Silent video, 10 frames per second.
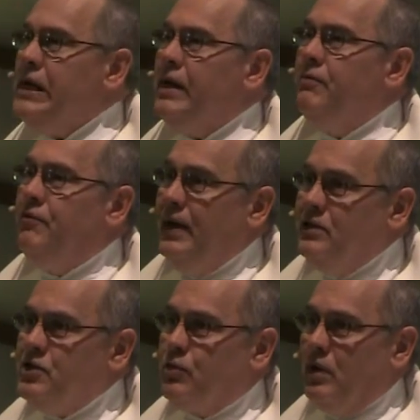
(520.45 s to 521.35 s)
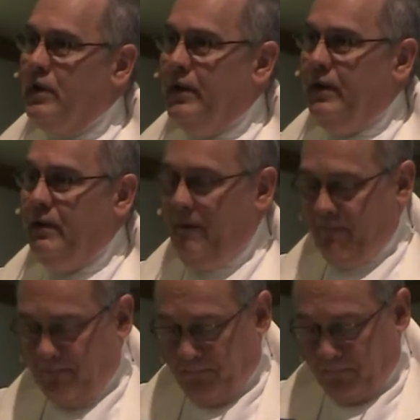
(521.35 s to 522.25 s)
Eventually,
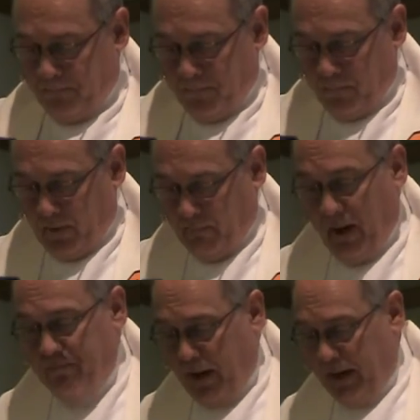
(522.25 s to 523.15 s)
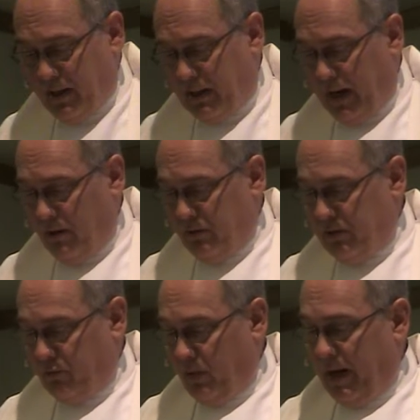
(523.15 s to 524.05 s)
my bank
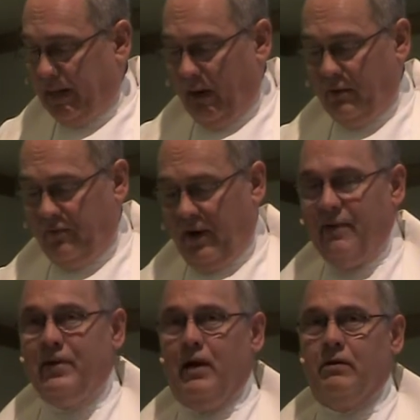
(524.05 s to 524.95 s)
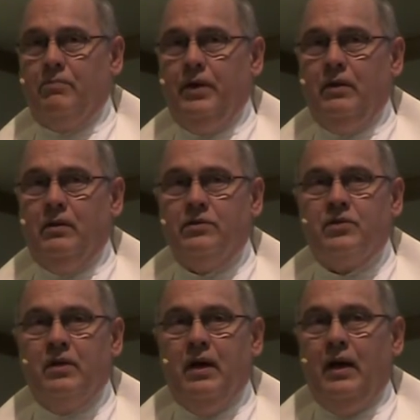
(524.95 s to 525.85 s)
account ran out of $5
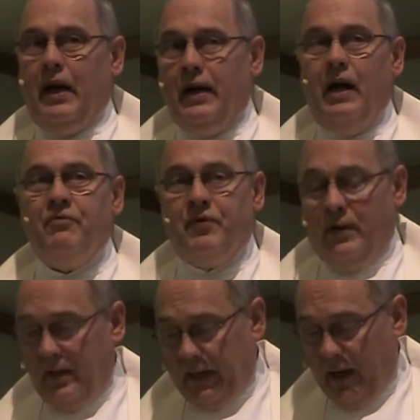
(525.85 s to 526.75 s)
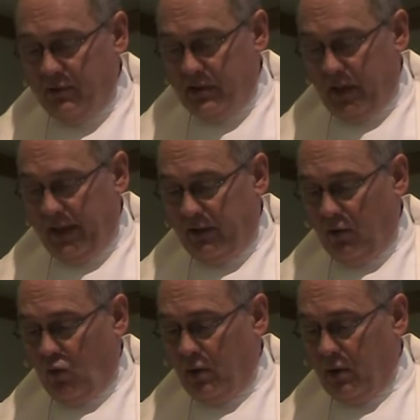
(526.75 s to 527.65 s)
bills, and I felt like I was letting the
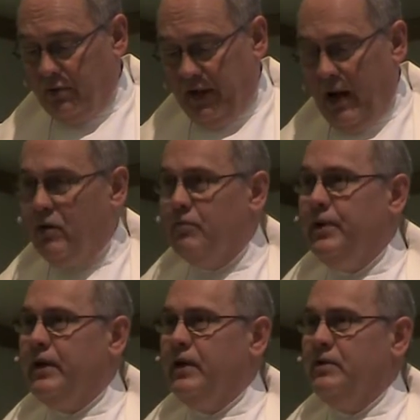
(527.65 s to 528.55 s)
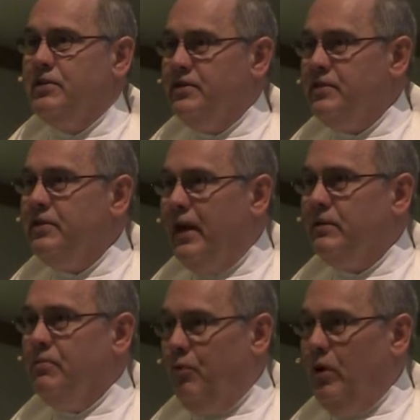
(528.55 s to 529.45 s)
world down because isn't
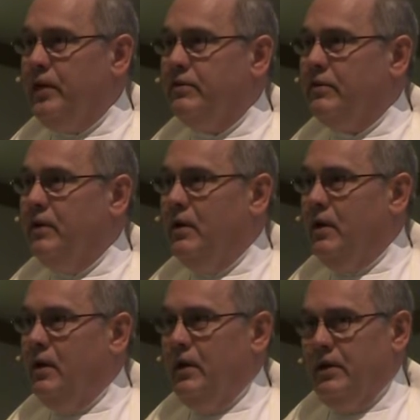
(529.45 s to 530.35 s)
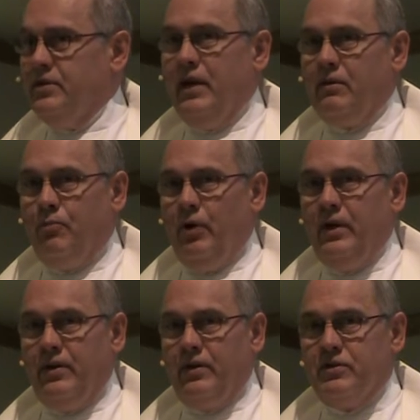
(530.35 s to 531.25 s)
that the point? Isn't that the
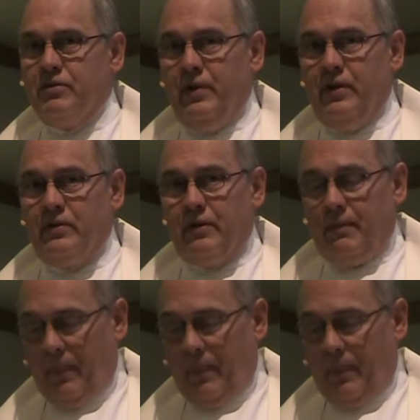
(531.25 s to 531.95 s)
point of the Good Samaritan?